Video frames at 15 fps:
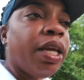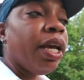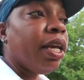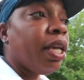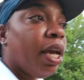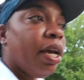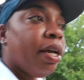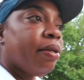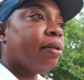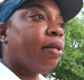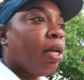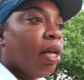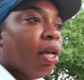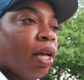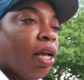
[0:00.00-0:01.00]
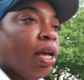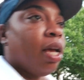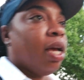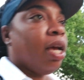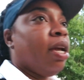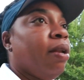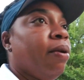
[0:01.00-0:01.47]
yeah.
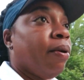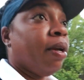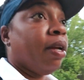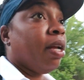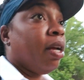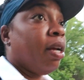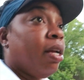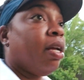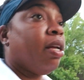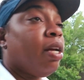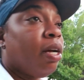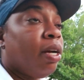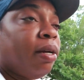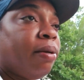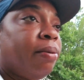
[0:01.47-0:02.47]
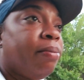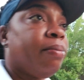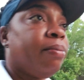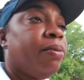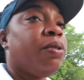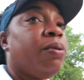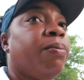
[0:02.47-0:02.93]
Anyway,
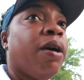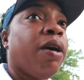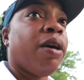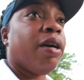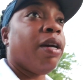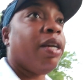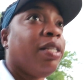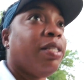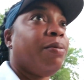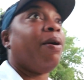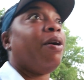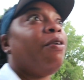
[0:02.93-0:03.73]
tomorrow is my